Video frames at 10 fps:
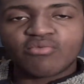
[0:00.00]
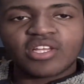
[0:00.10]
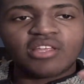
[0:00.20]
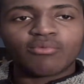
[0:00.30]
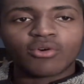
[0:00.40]

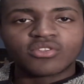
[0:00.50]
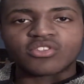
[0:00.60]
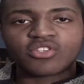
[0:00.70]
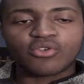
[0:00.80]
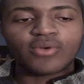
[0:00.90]
really want
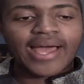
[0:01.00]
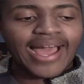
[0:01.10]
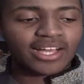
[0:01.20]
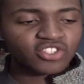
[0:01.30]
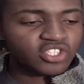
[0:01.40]
to
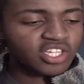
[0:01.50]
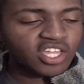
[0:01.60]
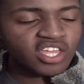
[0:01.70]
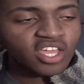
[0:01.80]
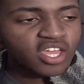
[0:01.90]

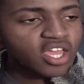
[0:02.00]
actually